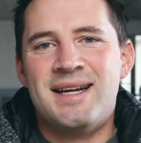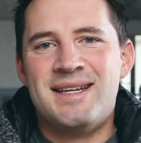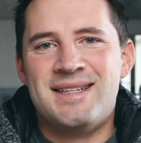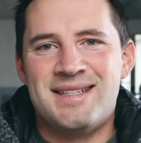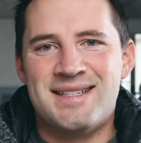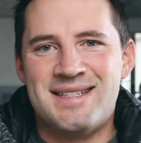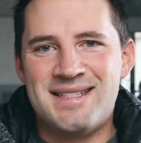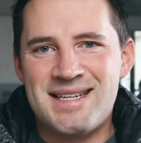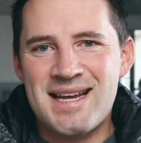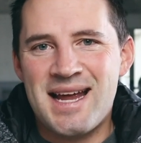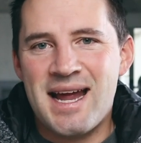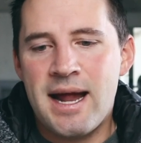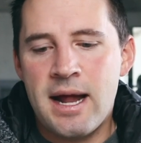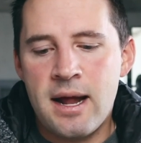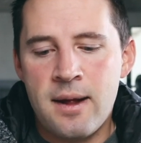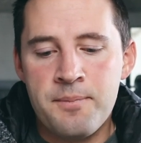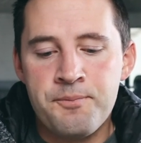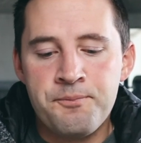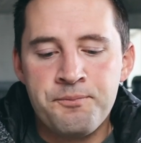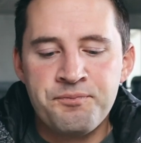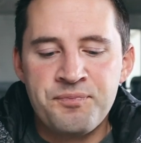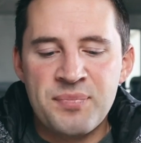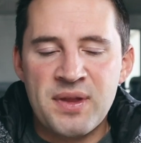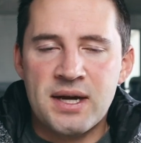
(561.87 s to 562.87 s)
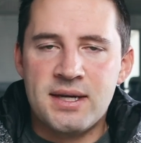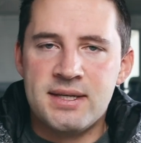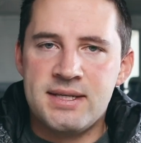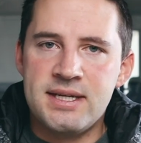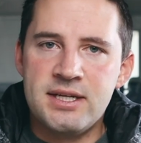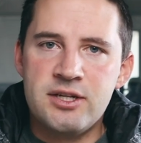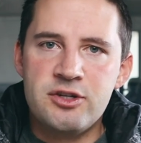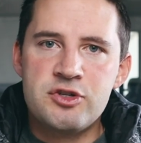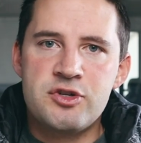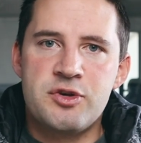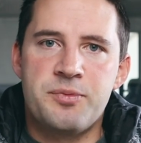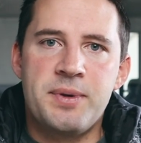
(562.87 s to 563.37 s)
Today,
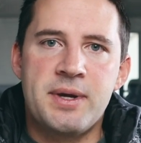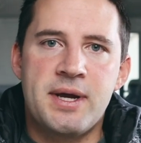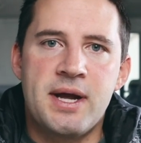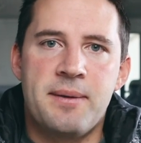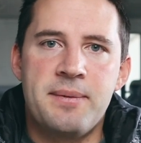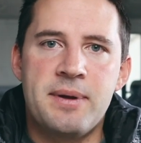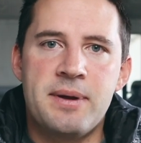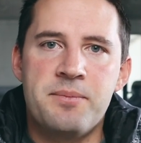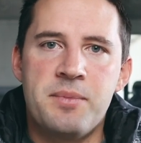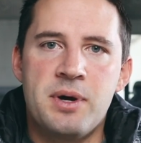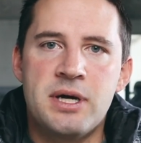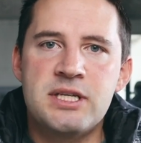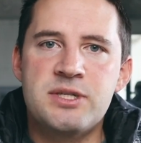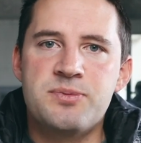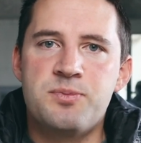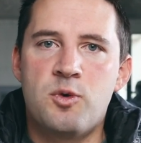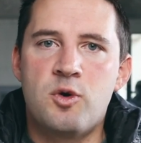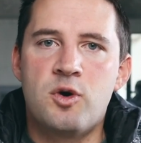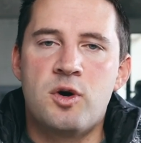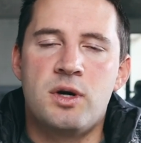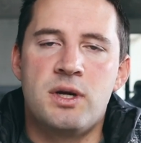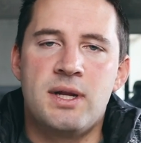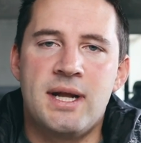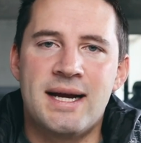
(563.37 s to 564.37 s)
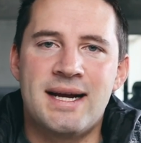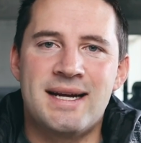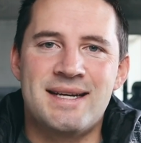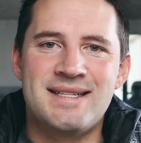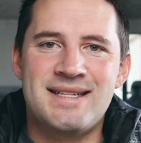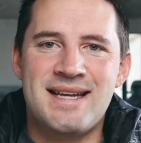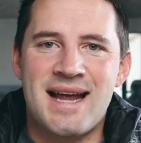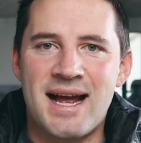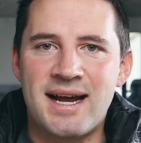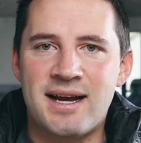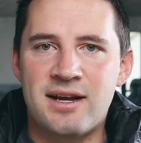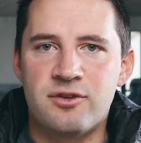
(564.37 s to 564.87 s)
dealers are becoming much more like a
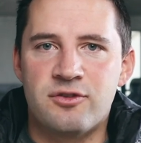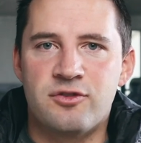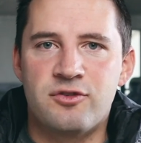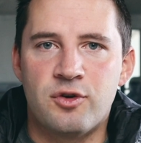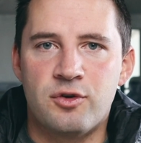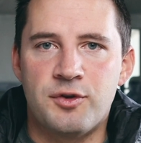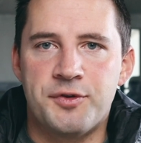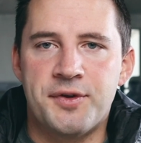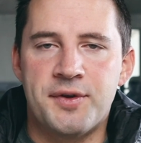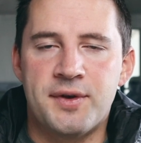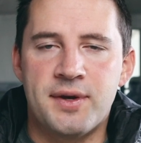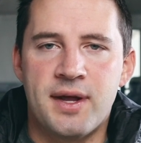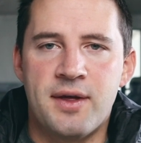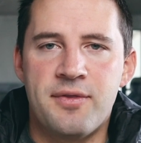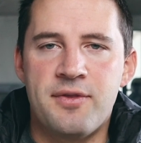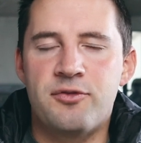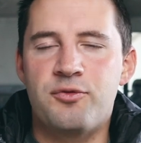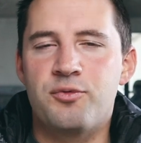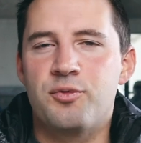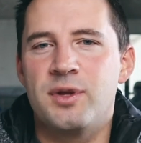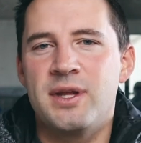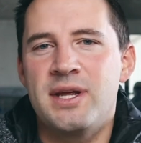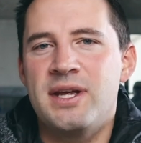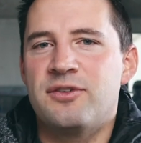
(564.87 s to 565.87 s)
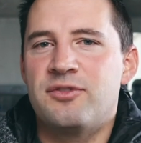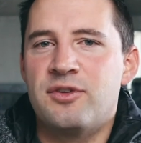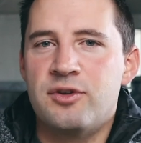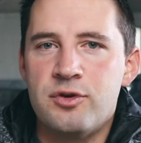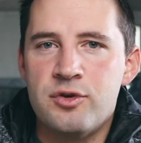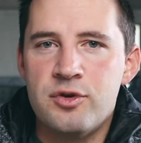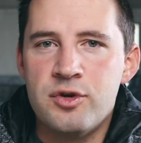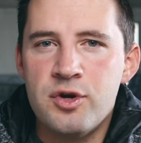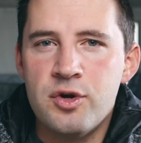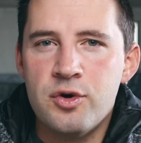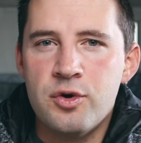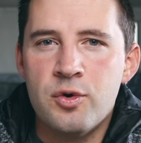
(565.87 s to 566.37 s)
tech consultant, and this really
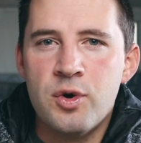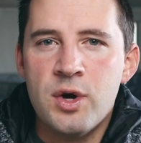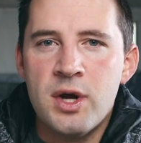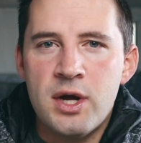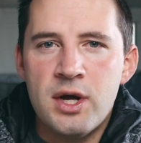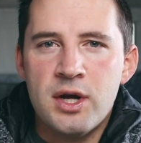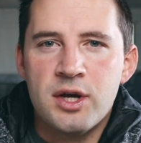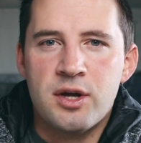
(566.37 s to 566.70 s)
isn't new.